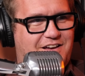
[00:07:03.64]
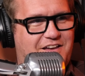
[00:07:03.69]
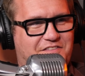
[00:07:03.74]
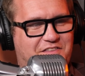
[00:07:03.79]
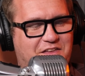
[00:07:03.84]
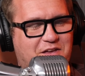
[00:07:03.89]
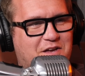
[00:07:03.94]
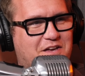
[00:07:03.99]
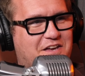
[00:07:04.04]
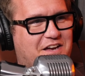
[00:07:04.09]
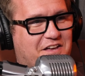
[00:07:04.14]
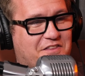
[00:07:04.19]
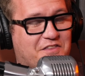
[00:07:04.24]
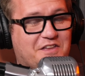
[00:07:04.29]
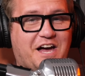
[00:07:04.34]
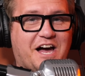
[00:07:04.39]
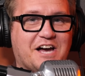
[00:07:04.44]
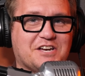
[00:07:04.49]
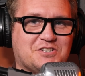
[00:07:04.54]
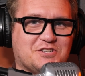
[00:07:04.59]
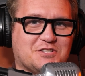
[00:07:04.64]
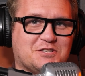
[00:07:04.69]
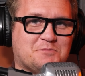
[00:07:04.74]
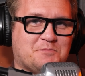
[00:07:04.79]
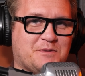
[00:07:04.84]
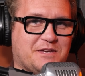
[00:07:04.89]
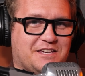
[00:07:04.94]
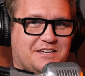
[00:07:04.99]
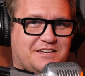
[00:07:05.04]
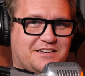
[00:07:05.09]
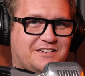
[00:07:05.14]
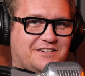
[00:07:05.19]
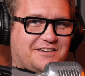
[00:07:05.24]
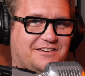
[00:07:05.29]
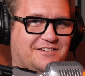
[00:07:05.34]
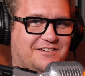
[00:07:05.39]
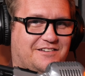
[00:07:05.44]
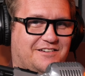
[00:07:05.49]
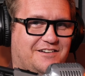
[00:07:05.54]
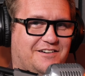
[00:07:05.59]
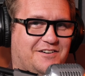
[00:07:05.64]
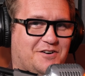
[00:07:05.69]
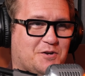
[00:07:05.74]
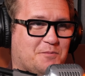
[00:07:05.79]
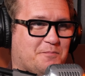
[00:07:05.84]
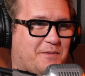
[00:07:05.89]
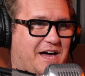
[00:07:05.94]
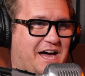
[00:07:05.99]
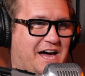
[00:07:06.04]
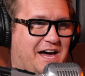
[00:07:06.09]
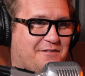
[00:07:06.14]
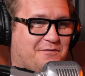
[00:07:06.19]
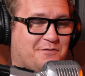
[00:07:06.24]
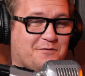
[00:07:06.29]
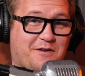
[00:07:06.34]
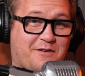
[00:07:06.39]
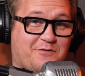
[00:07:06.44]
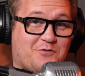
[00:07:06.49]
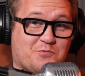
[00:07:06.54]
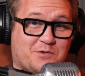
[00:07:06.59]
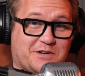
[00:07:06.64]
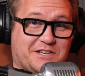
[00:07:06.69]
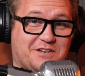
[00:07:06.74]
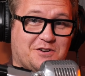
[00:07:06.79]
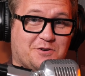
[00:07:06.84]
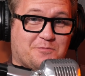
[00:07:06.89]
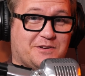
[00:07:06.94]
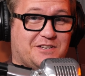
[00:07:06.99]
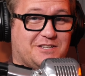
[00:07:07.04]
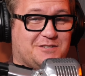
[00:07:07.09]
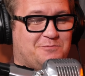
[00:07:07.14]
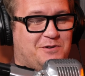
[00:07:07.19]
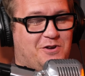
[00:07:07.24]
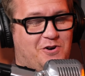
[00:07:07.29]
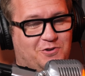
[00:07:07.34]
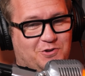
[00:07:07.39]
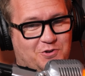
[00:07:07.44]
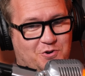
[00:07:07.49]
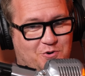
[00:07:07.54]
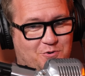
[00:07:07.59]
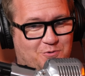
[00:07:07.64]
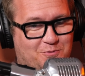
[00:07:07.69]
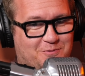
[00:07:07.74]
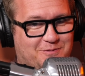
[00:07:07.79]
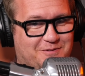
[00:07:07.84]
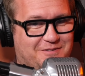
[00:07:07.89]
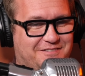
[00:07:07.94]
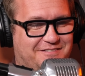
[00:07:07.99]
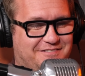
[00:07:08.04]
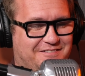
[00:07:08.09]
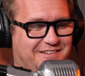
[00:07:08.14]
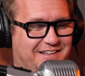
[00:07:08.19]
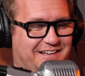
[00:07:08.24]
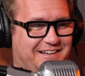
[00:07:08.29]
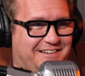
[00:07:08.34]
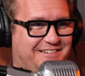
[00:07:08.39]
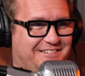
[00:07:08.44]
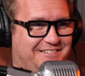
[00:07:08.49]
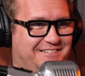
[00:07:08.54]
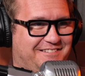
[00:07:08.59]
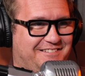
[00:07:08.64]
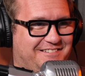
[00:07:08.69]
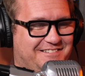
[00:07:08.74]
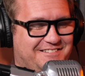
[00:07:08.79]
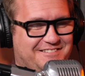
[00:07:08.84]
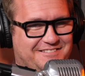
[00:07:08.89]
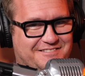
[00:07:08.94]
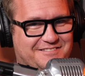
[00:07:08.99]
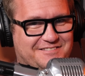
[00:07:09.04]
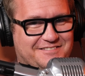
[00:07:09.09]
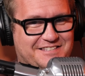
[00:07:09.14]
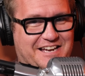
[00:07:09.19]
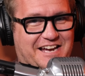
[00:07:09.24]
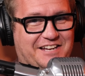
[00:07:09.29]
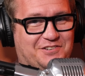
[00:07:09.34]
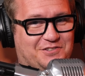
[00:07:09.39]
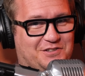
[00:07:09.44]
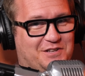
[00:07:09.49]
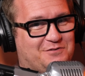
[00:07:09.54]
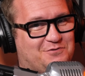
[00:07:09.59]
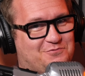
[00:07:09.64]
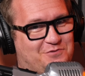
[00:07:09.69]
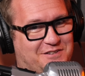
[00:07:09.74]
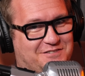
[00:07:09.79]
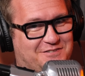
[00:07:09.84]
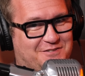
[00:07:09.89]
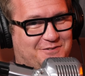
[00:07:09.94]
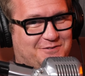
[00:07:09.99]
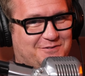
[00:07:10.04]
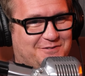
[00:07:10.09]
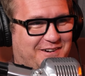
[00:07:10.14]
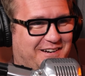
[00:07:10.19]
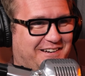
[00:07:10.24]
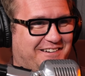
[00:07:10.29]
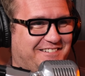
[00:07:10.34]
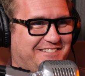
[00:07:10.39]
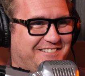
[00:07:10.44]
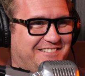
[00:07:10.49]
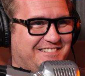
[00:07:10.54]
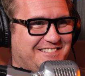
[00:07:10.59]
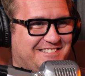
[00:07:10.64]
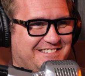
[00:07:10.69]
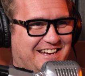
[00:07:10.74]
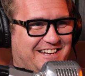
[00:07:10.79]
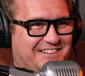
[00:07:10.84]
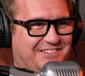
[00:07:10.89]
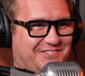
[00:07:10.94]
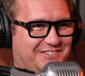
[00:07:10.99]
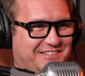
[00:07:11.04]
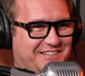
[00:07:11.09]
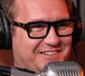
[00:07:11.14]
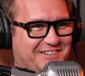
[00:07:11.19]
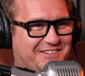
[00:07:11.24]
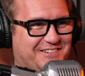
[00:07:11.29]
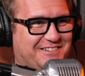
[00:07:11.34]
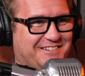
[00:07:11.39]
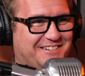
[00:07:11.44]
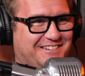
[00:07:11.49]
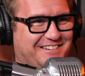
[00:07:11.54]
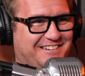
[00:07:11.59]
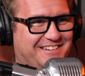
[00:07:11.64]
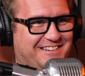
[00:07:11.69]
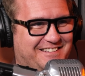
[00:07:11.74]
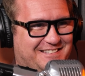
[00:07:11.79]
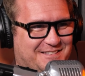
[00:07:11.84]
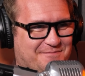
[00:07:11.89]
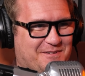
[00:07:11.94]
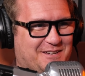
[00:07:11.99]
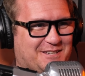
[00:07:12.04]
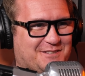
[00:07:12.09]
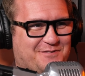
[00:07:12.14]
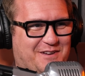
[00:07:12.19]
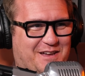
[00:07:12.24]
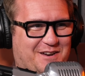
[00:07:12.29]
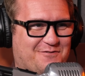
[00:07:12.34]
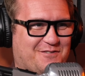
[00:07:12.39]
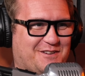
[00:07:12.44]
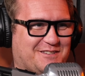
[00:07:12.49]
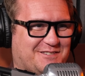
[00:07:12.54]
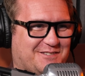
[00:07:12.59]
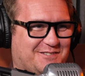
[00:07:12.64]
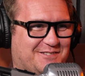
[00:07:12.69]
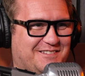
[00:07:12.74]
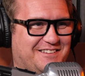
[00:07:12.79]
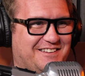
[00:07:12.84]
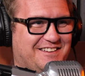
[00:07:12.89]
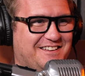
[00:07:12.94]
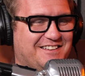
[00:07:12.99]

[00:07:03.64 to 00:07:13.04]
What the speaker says: I think I should speak on behalf of everyone here, because we all know that Daniel loves Russell, right? Daniel here is the biggest fan of Russell.